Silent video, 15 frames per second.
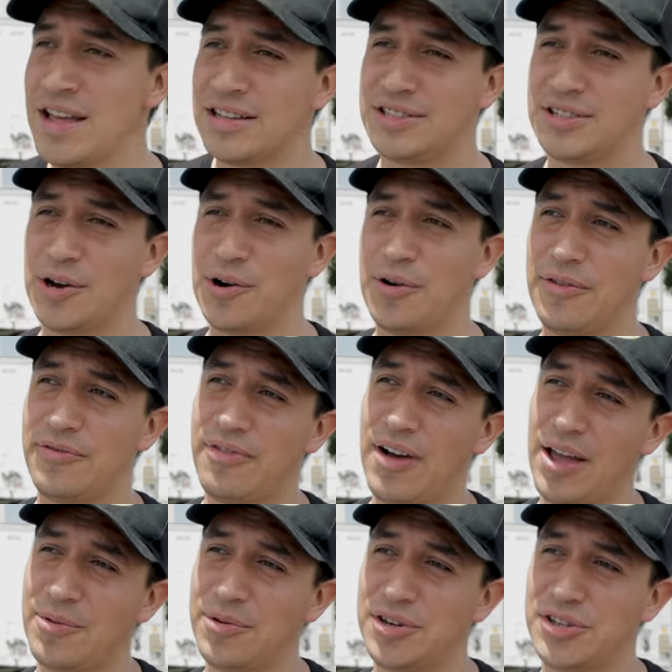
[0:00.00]
So if
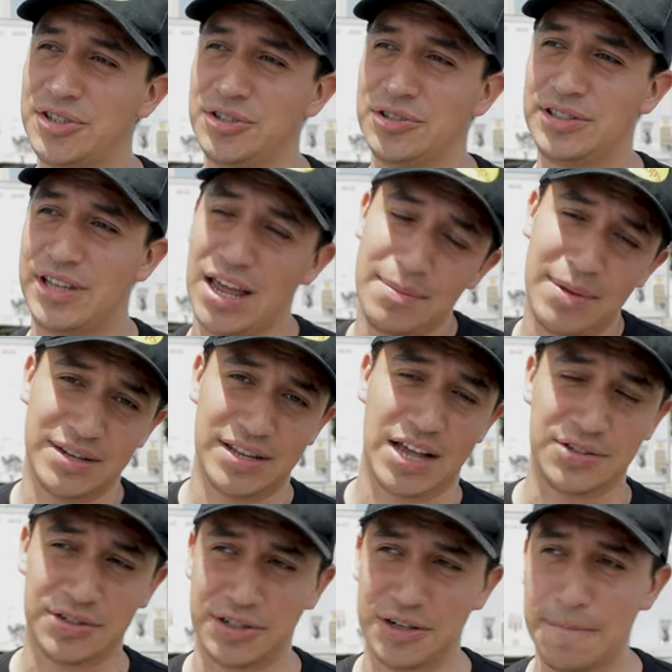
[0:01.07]
I were to get my
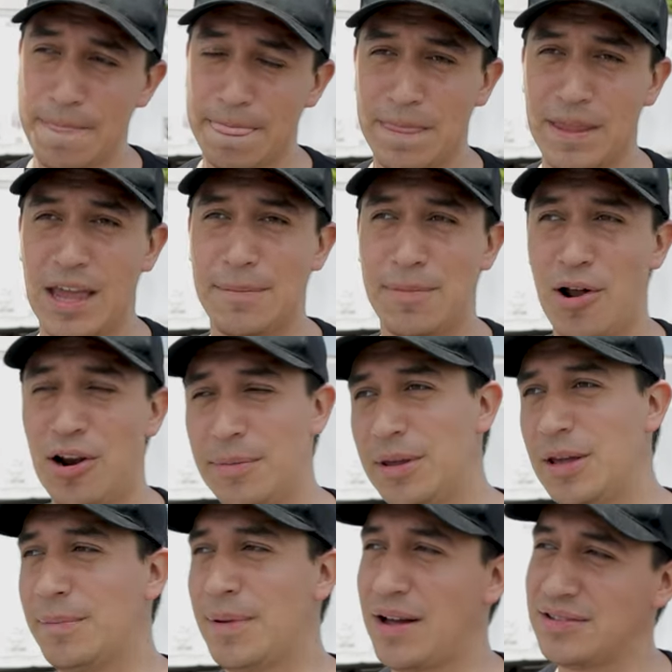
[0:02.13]
tax return, it'd probably
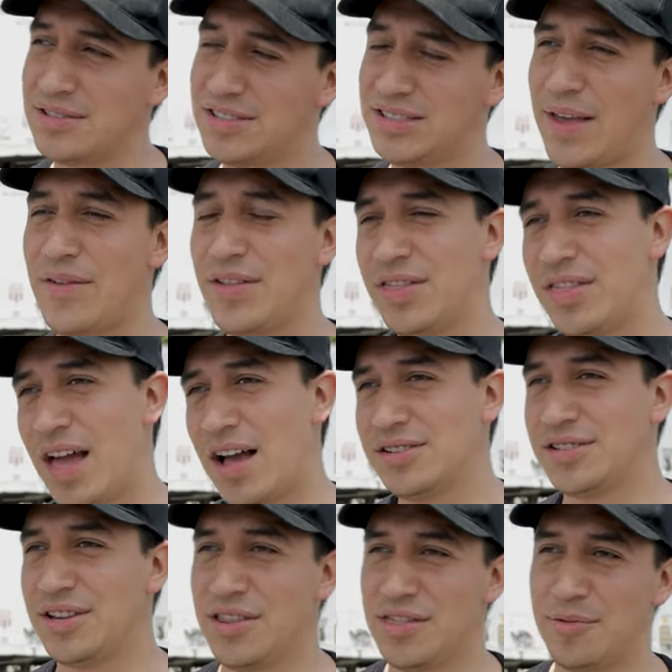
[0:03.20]
be about
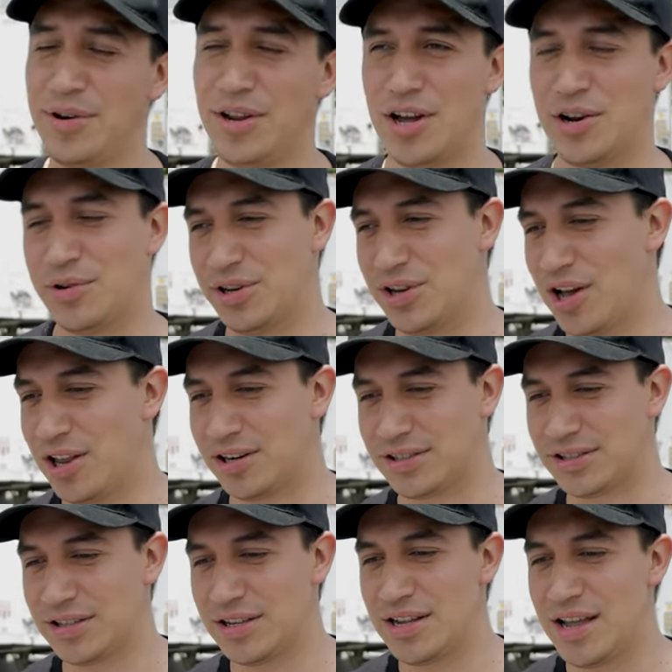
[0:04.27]

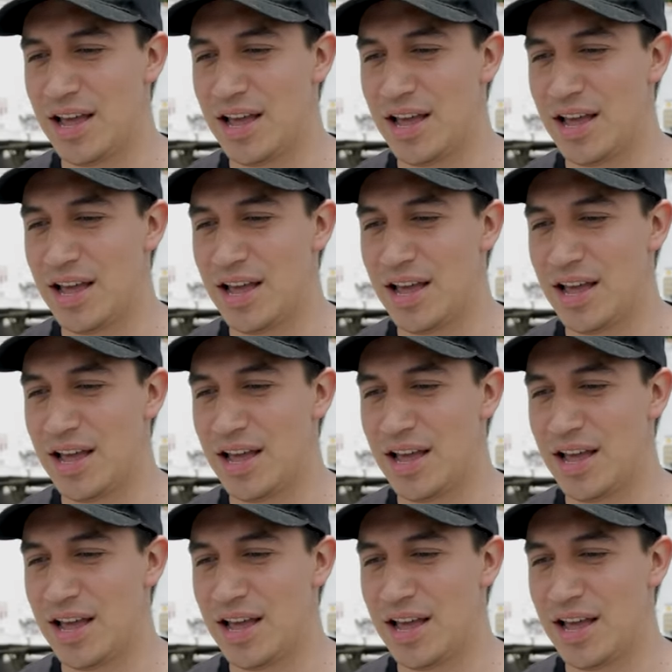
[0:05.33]
$7,300